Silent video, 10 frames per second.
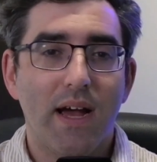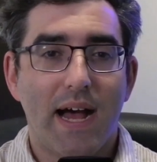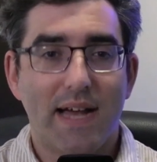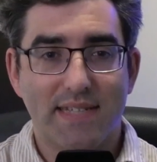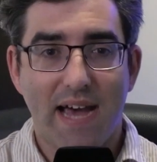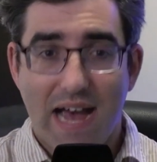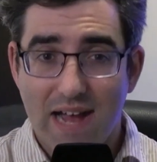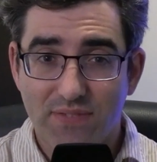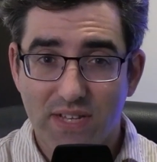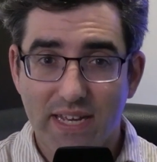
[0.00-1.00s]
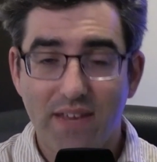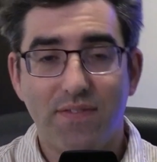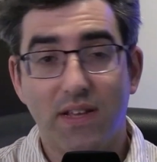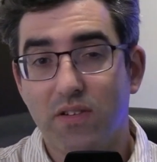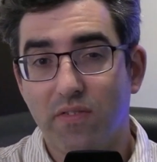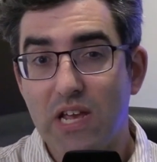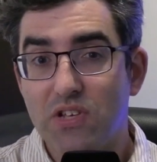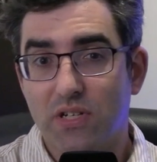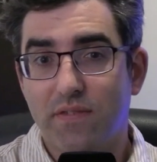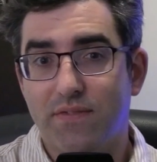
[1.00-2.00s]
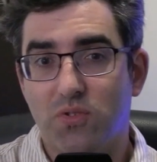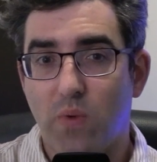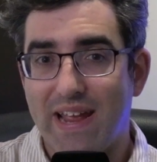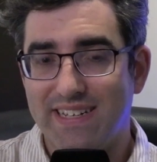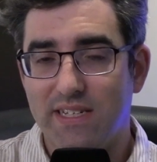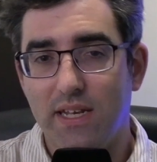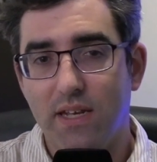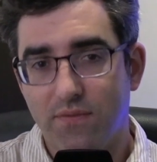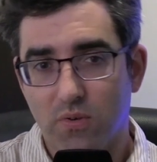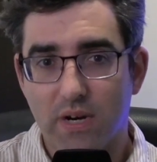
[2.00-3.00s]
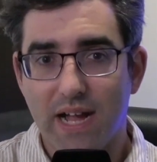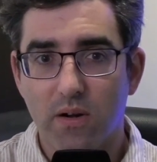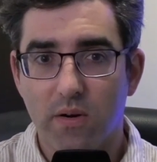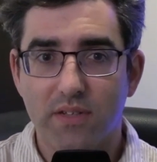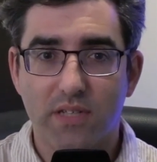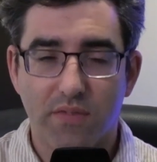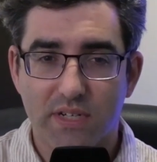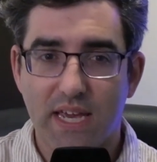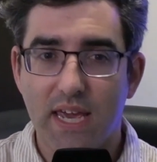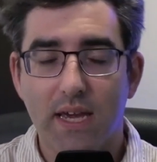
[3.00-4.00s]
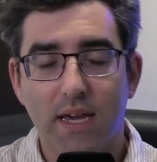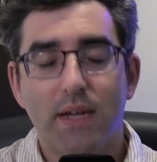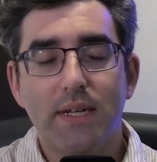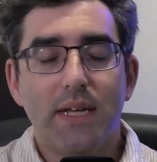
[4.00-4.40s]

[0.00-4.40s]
has a half-life in the region of 24 hours, give or take.